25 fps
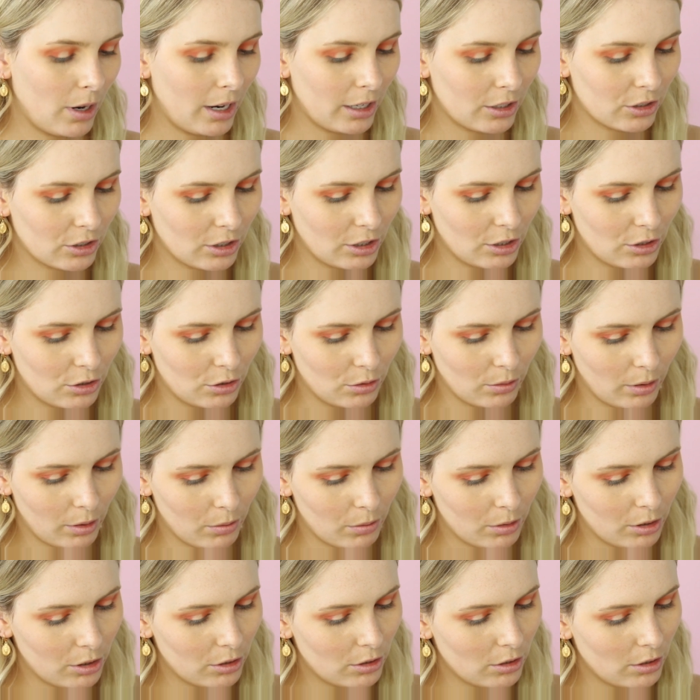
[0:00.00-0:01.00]
actually, do I
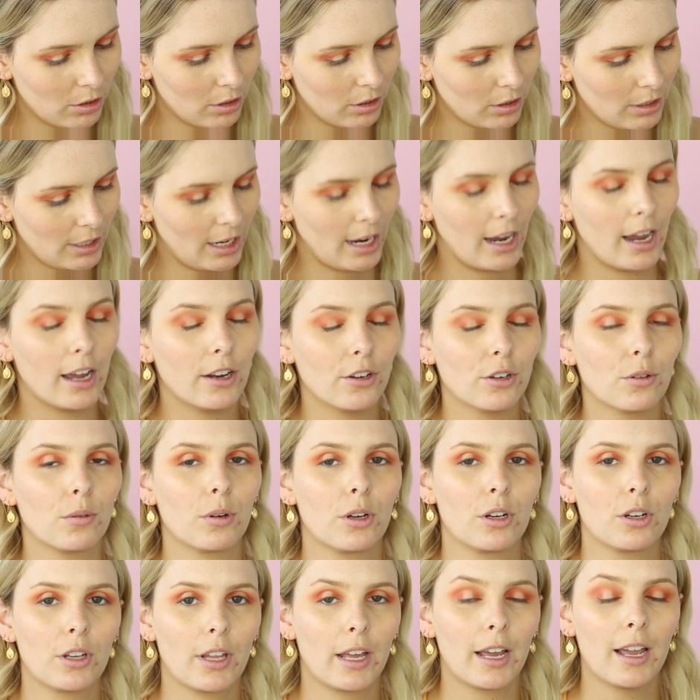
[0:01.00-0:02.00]
want to do, yeah, I do
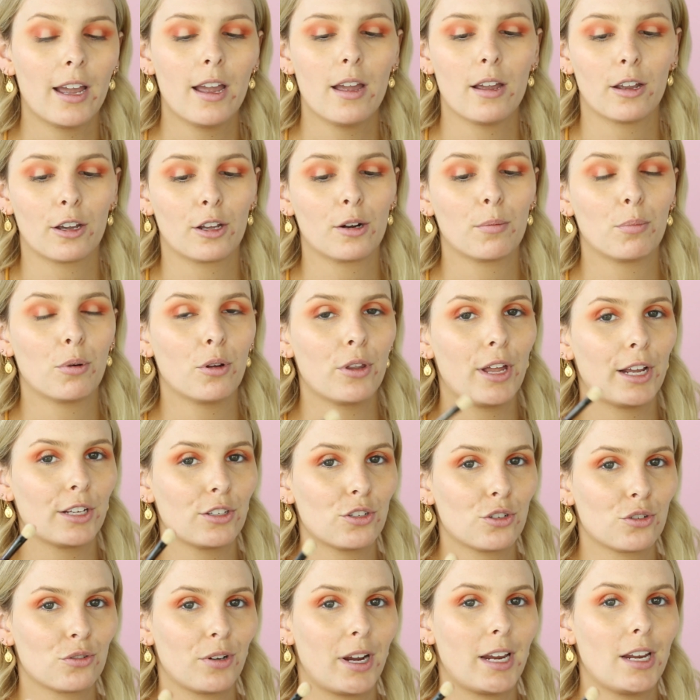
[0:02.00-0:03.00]
want to do that. I'm going to put that
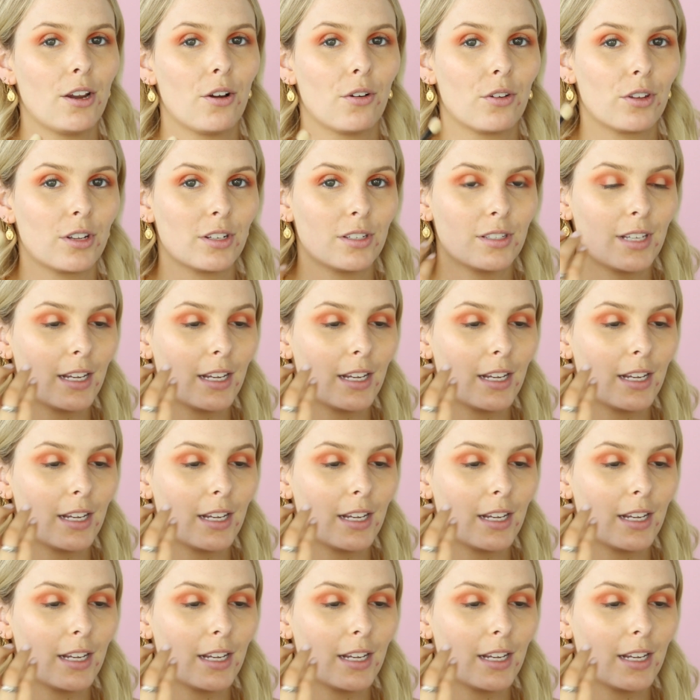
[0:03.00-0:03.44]
straight on the